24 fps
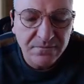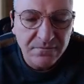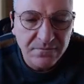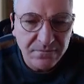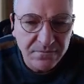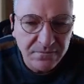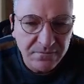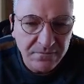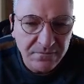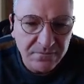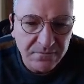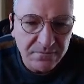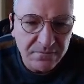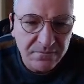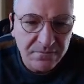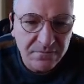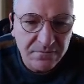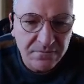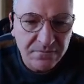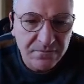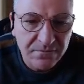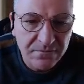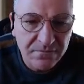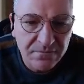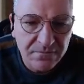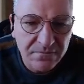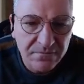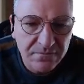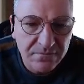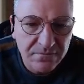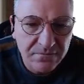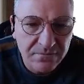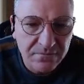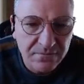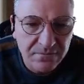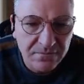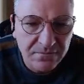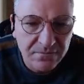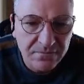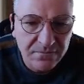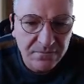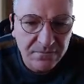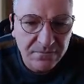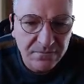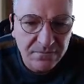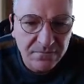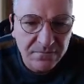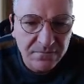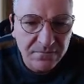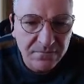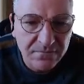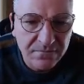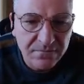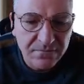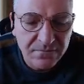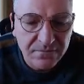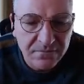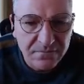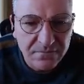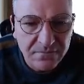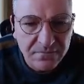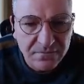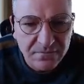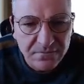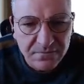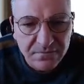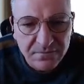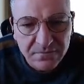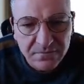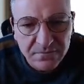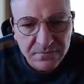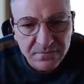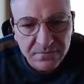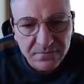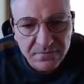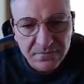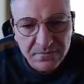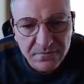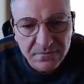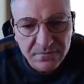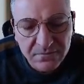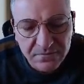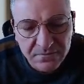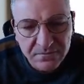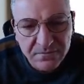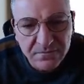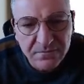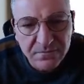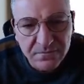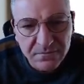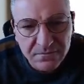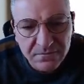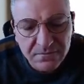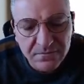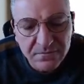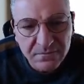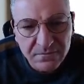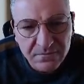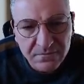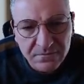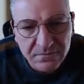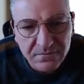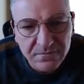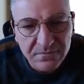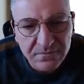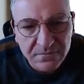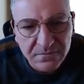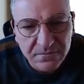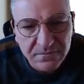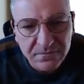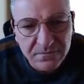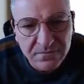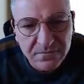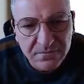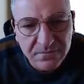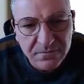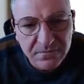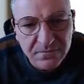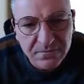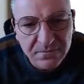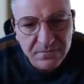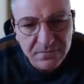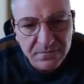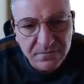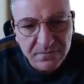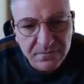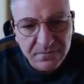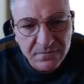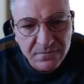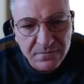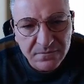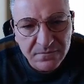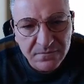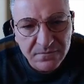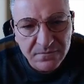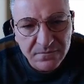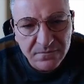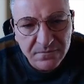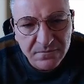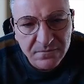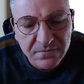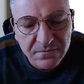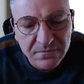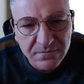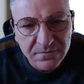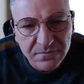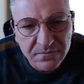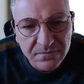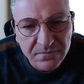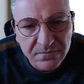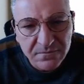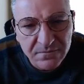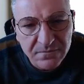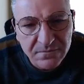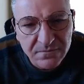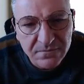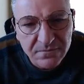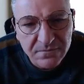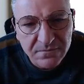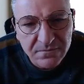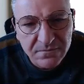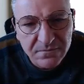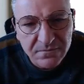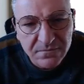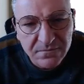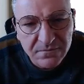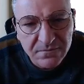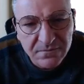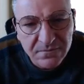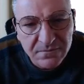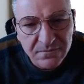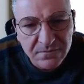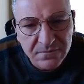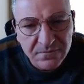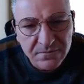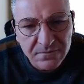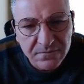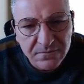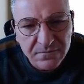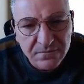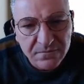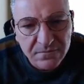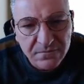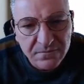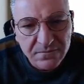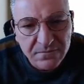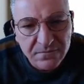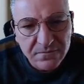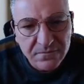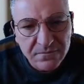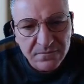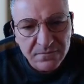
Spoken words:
The person shown says nothing.